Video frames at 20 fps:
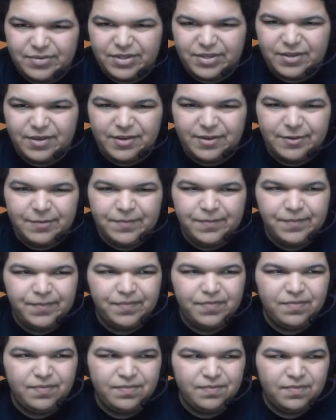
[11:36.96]
probably the... Uh,
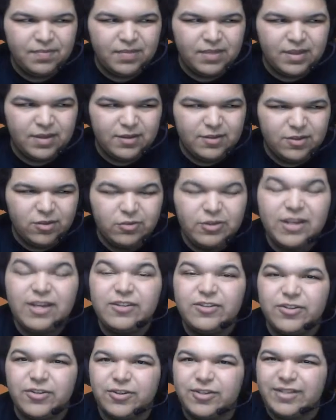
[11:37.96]

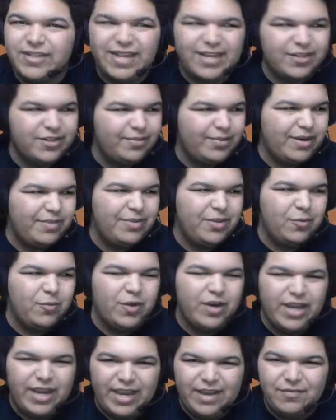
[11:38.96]
Lieutenant Surge is actually probably the
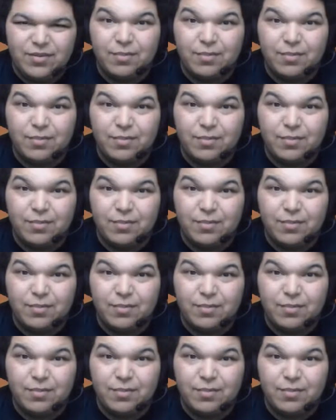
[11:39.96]
one I